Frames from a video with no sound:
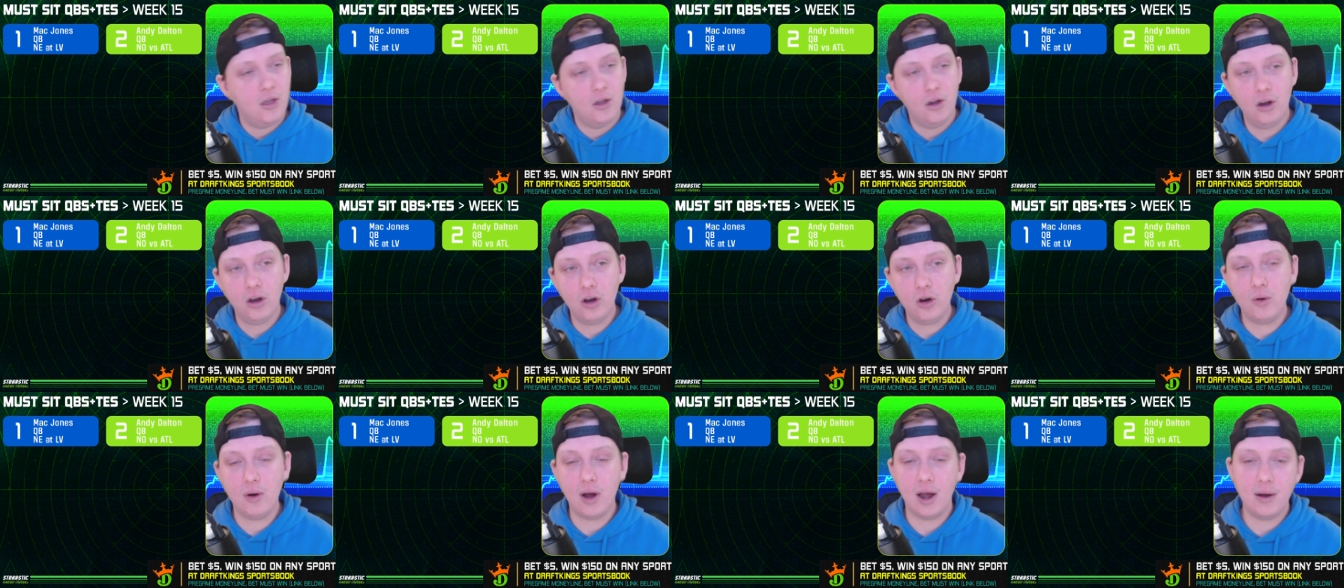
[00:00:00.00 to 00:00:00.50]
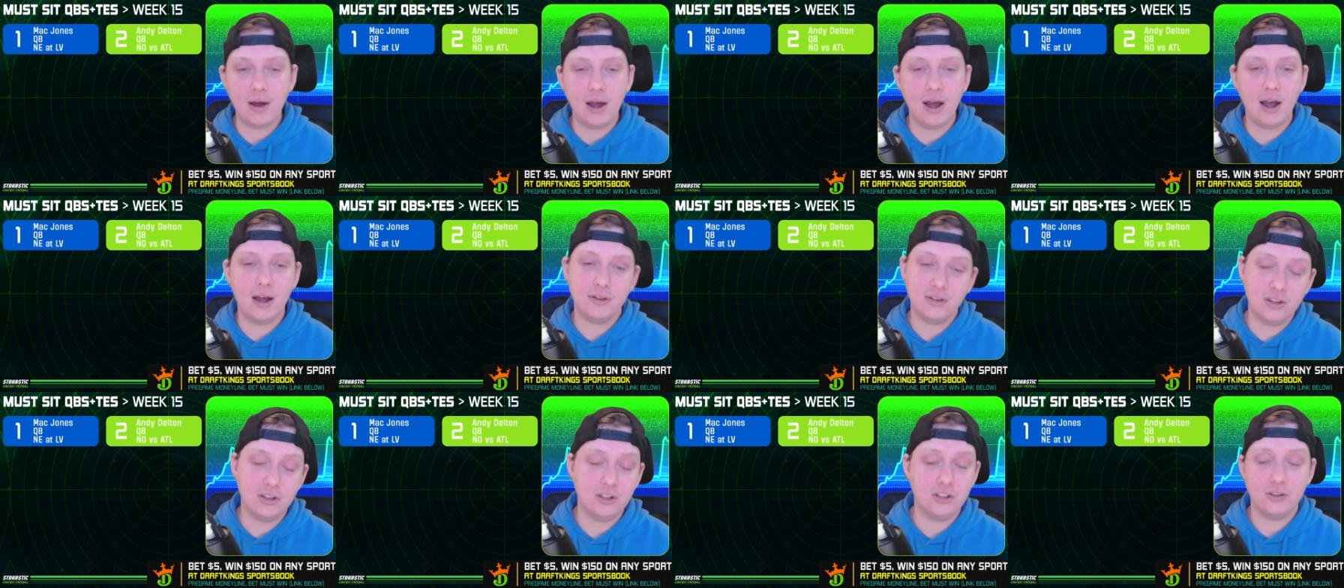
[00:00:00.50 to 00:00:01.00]
Oh, I,
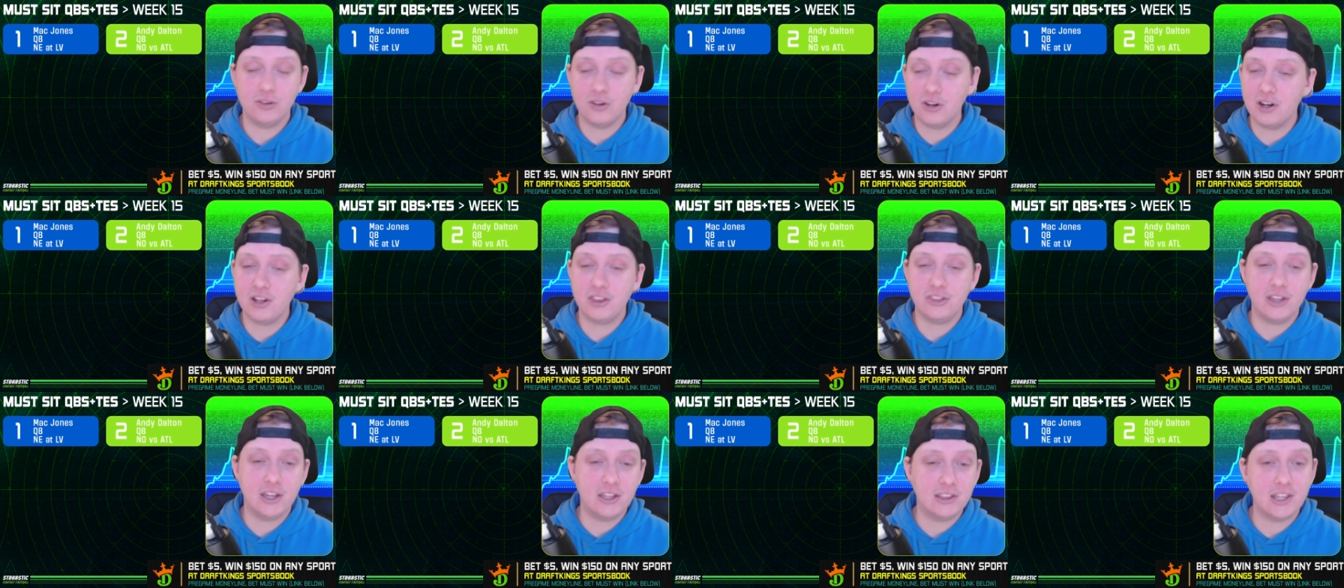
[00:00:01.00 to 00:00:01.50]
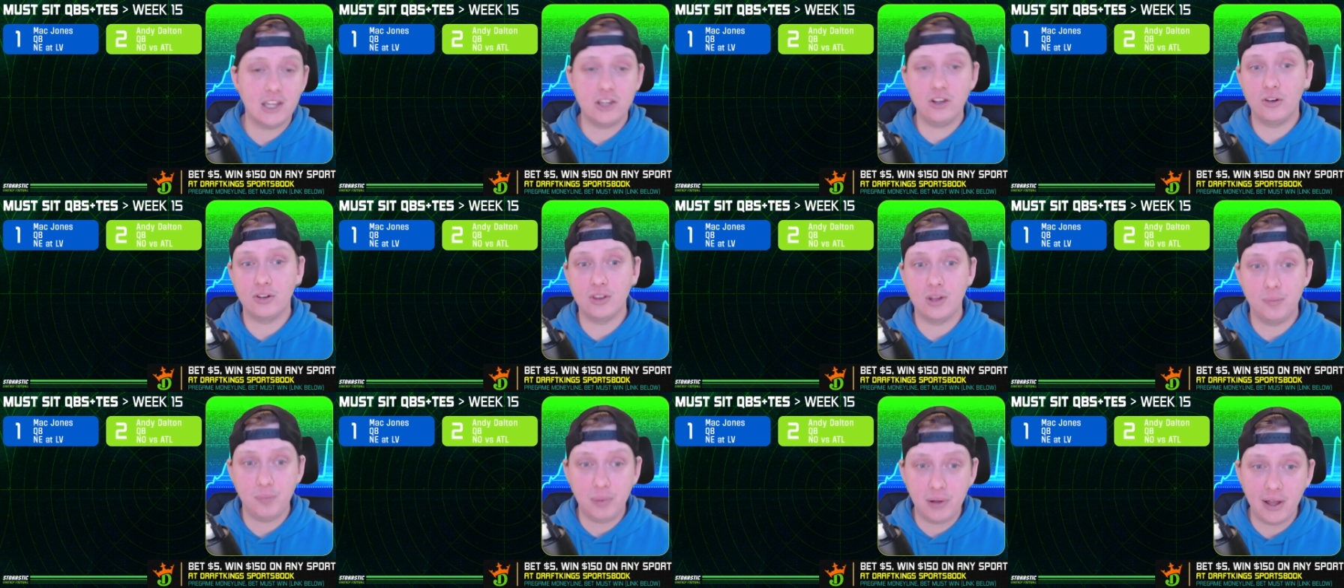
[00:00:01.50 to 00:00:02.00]
I, you're going to think that you're in
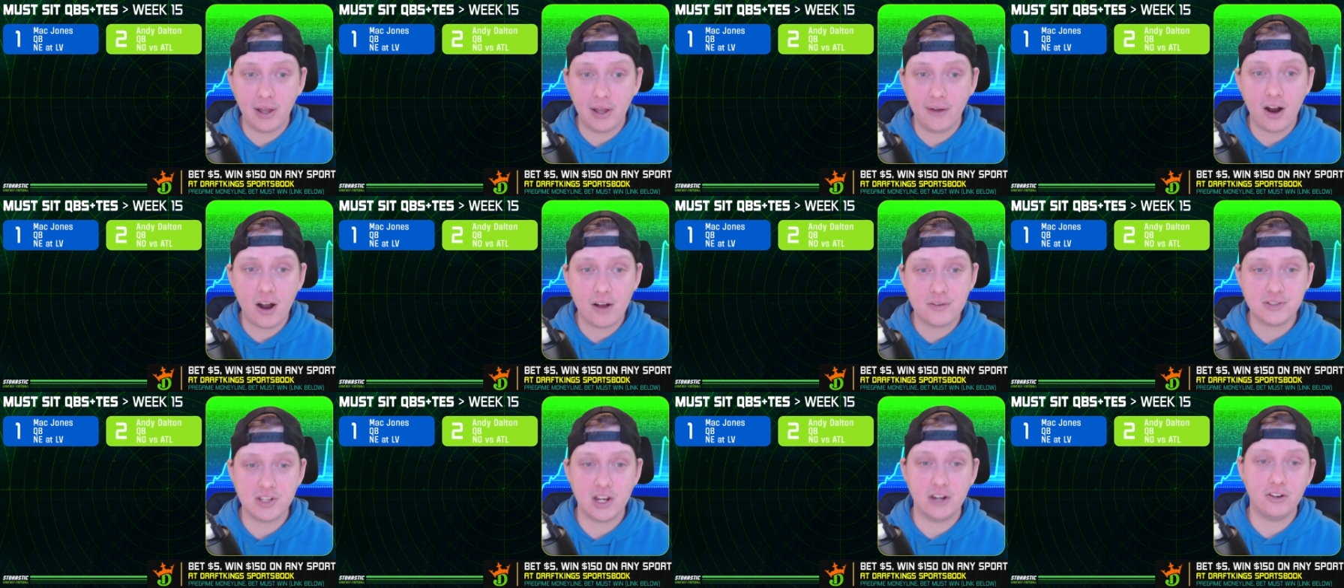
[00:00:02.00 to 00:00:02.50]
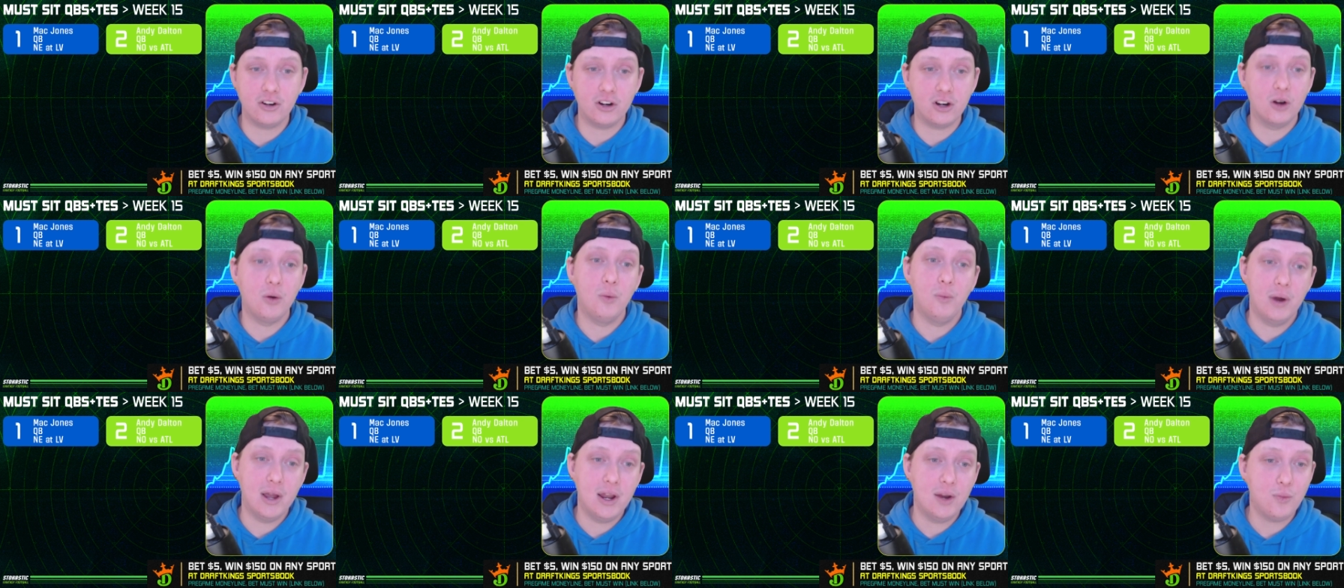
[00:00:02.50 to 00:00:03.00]
the playoffs and you're
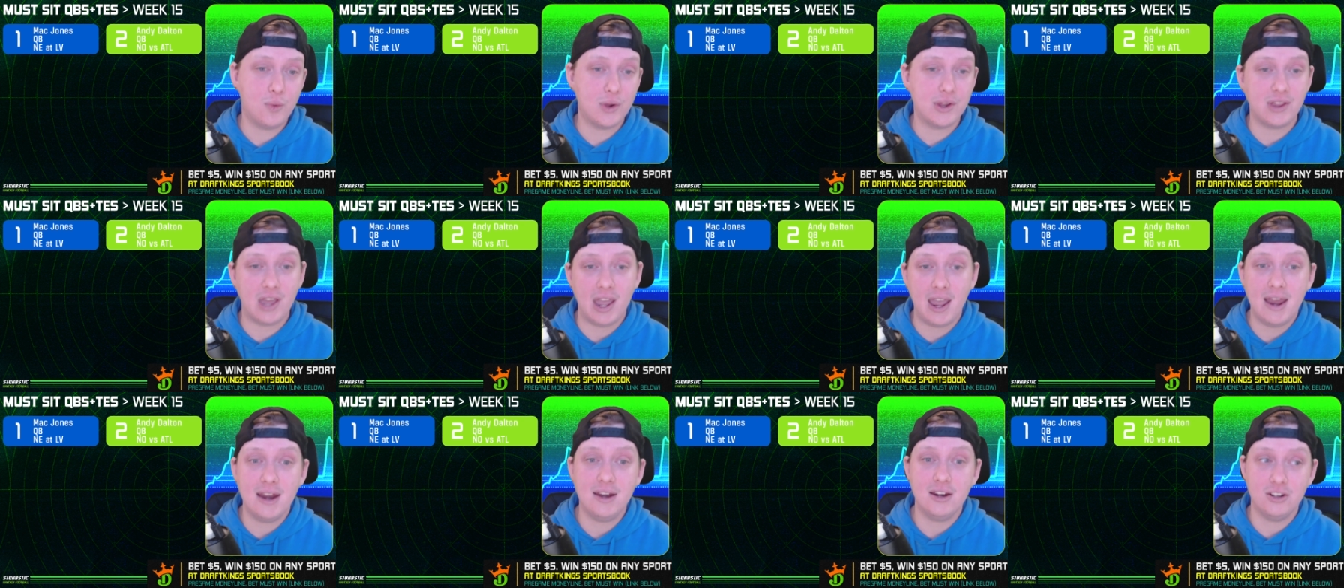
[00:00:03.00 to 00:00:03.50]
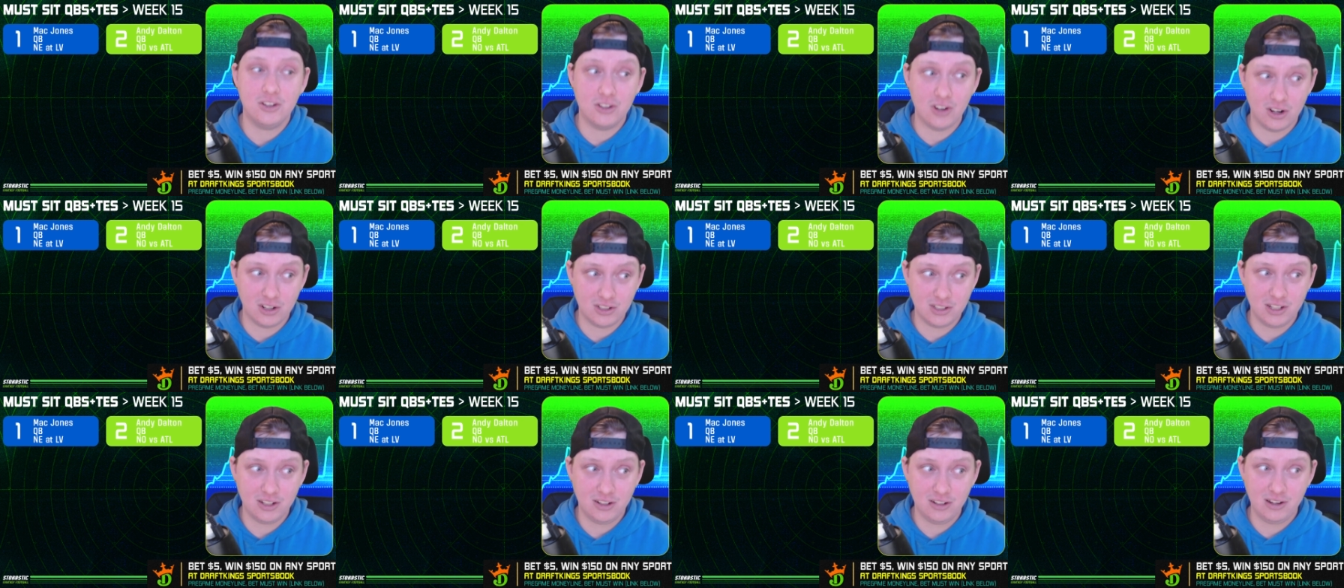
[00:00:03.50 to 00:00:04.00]
going to win with Andy
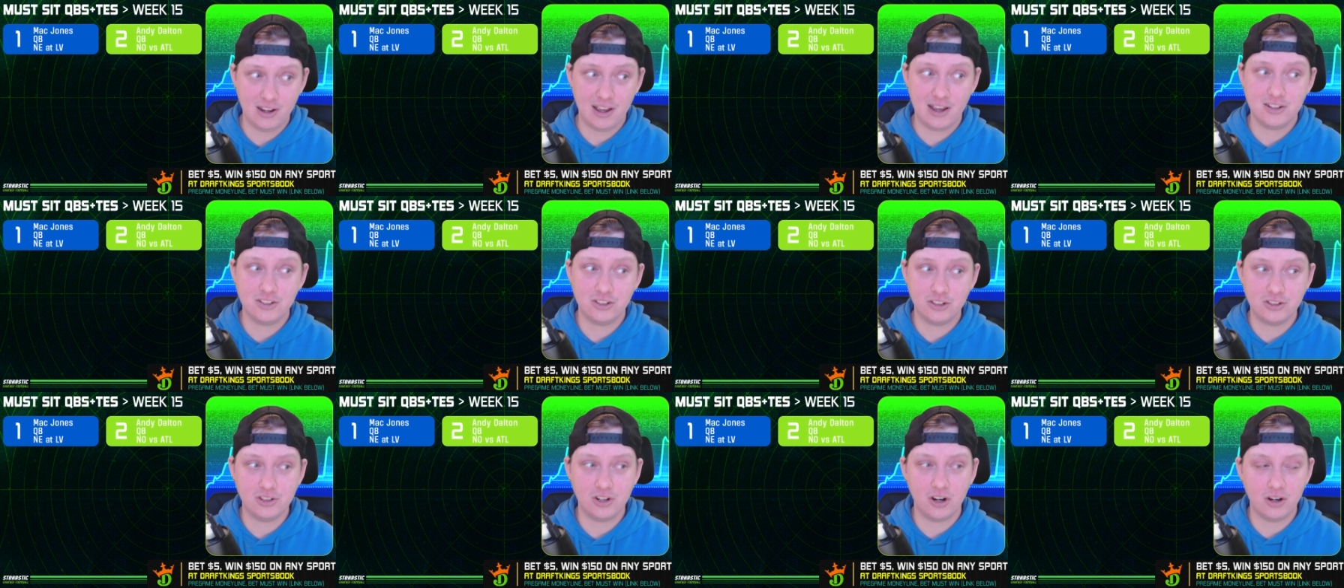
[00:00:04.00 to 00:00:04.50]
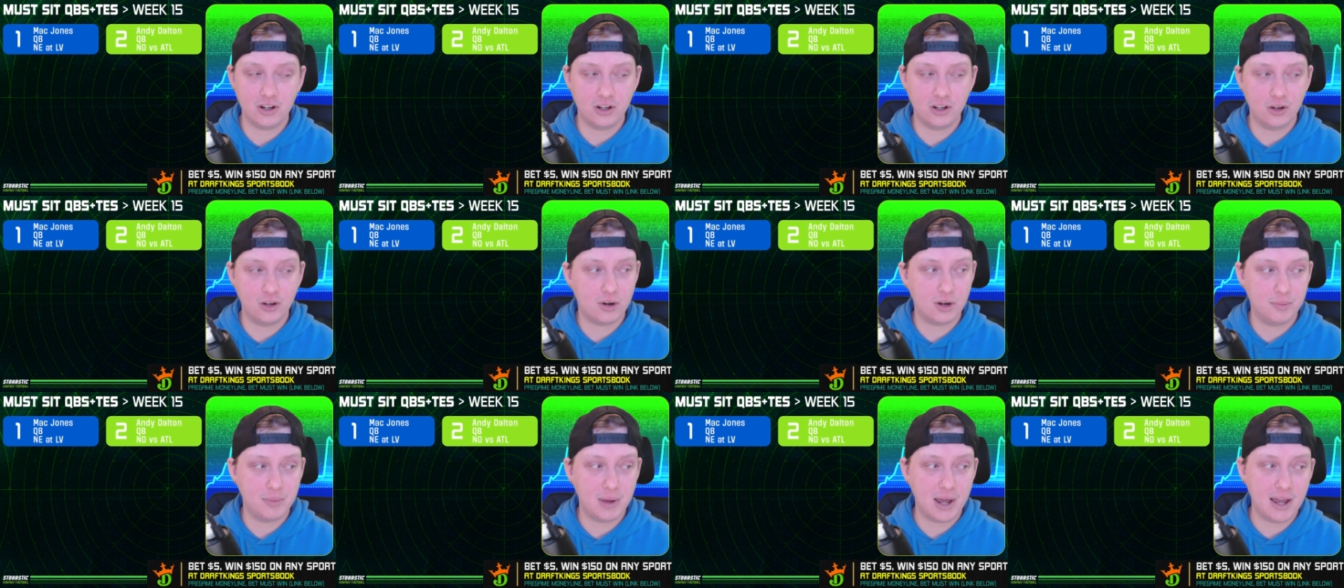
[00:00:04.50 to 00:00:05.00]
Dalton as your starting
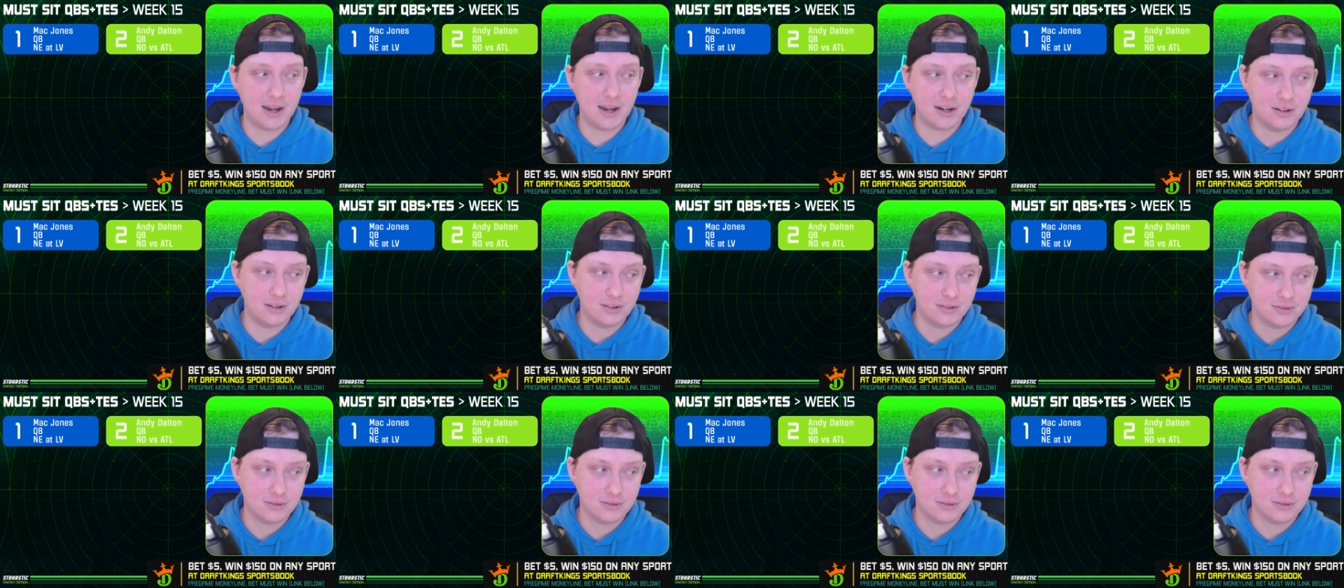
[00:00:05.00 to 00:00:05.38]
quarterback?